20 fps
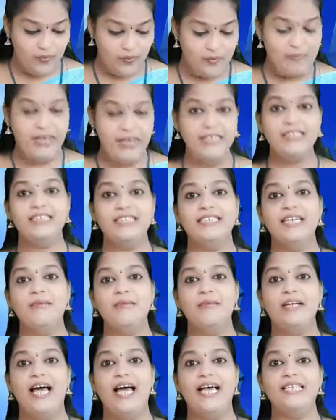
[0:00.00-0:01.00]
the magic
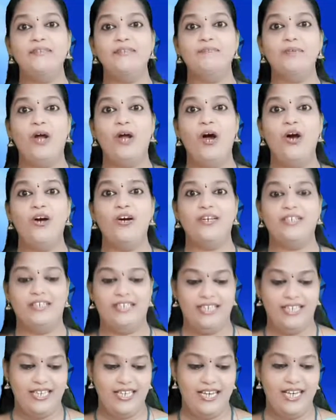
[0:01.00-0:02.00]
table has
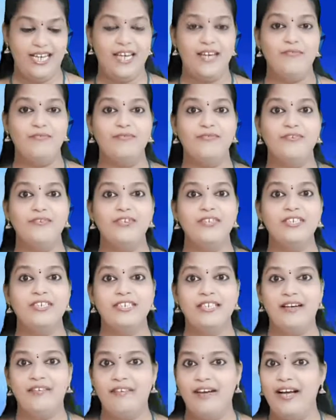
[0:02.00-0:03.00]
brought a full
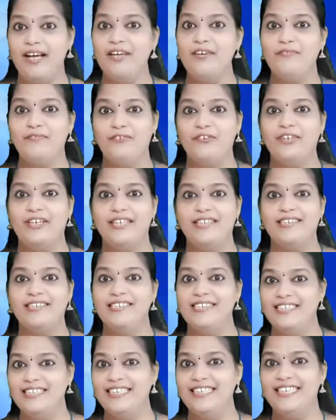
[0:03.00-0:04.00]
shawai for us,
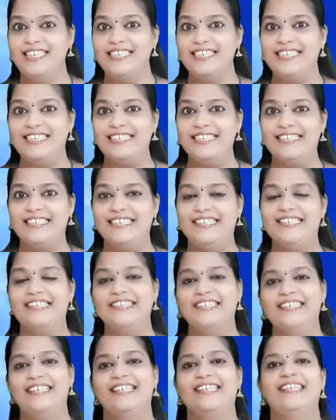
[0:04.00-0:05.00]
isn't it?
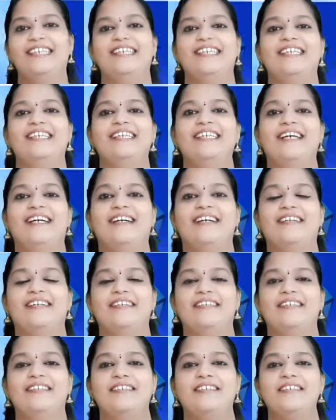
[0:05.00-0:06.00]
Yeah.
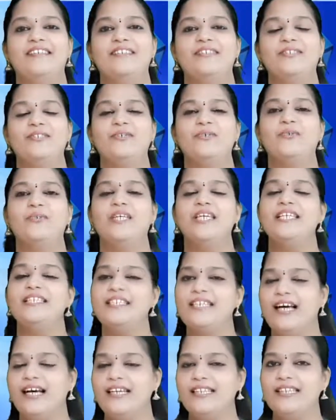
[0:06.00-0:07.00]
So these
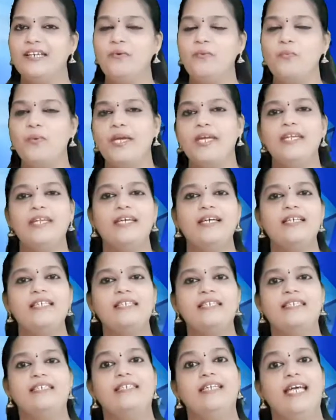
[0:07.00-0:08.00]
are the
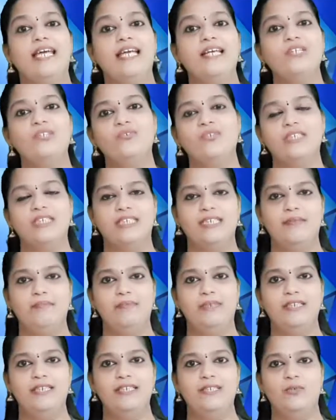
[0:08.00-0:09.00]
various taste
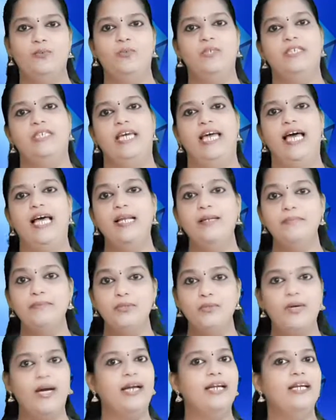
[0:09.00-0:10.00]
receptors which help
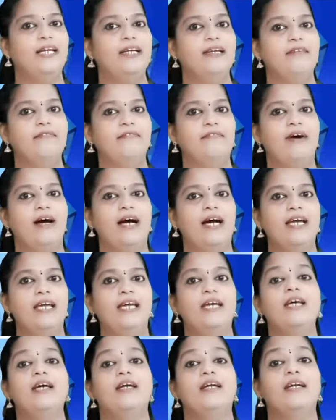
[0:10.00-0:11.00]
to identify
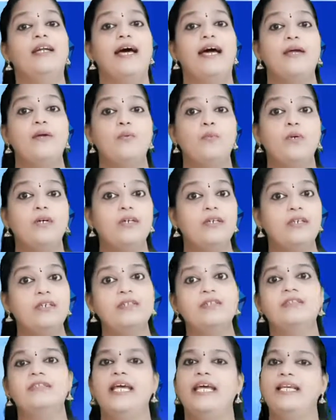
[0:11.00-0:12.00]

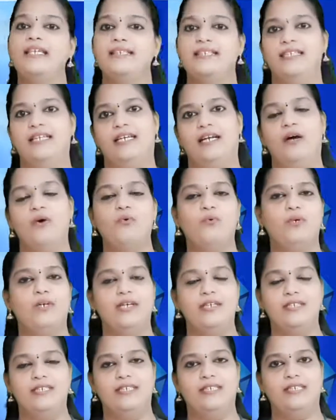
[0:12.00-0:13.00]
diverse tastes around
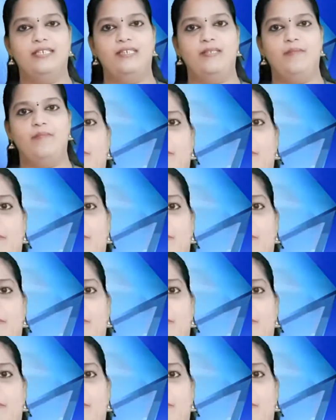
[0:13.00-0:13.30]
us.